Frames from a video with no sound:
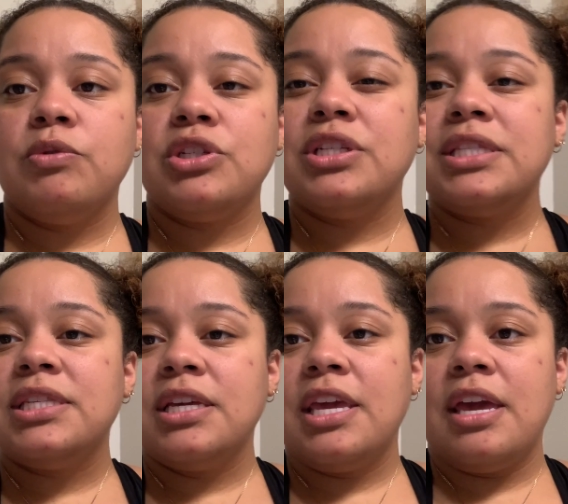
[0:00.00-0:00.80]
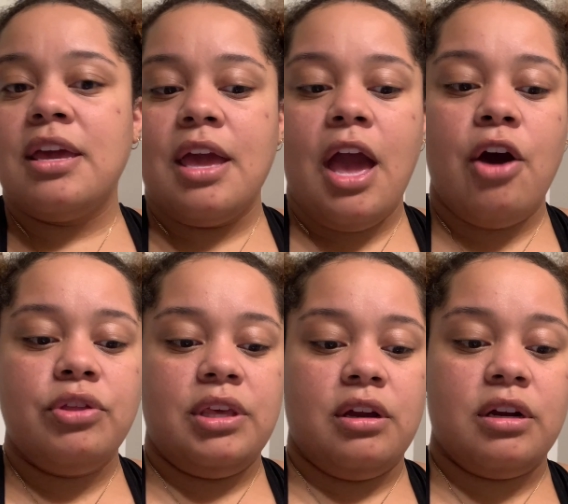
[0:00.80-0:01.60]
was just to get
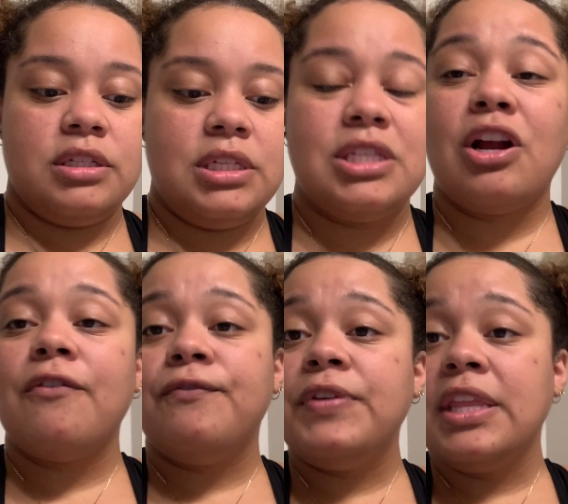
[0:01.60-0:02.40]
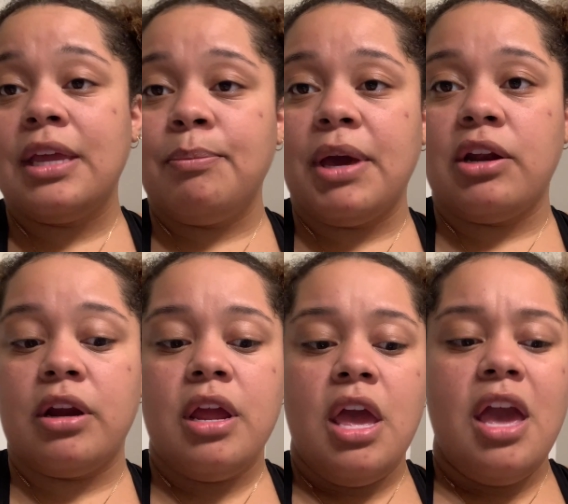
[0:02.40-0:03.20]
healthier, to start feeling better.